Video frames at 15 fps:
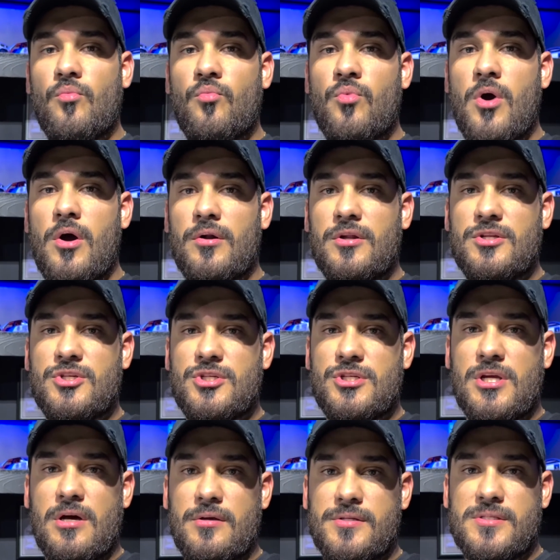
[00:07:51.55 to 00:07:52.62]
walnut
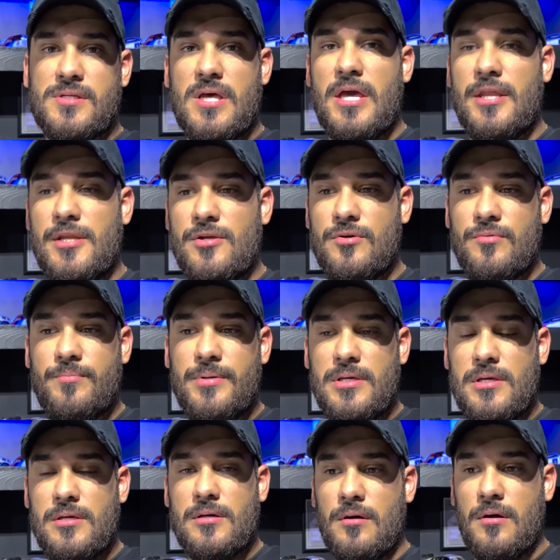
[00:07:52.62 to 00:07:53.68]
shells and you'll
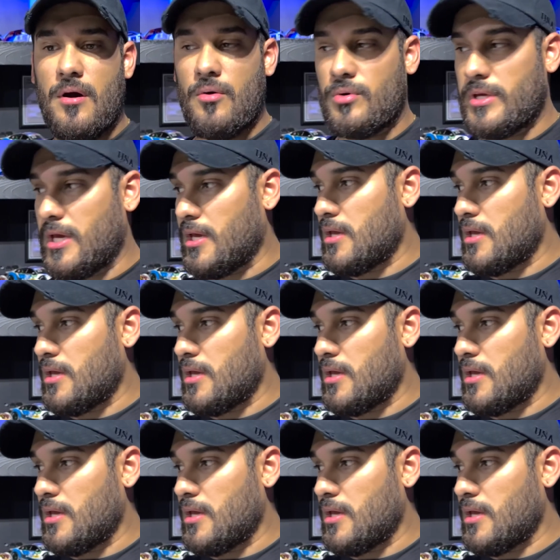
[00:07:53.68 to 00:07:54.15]
be okay.